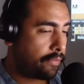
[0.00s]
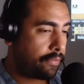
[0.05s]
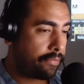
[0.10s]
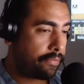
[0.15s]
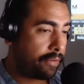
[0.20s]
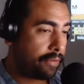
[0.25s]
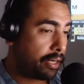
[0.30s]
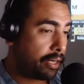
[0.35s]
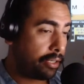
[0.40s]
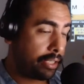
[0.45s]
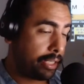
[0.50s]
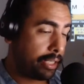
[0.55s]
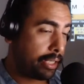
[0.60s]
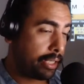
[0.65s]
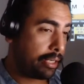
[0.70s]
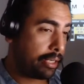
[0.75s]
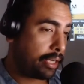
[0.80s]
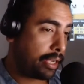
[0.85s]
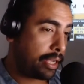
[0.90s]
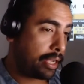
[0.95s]
fairly,
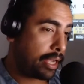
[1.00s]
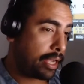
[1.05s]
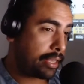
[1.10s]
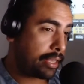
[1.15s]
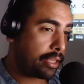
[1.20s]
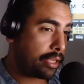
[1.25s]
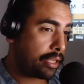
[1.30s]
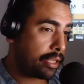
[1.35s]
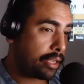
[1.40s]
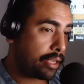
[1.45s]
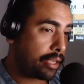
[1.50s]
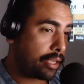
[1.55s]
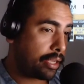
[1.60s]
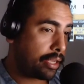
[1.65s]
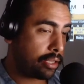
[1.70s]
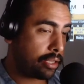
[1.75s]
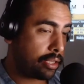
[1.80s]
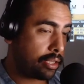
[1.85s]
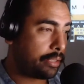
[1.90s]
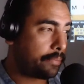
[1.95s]
and I thought
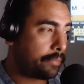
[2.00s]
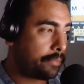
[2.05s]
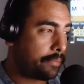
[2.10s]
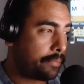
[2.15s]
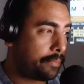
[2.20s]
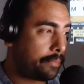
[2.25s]
clearly.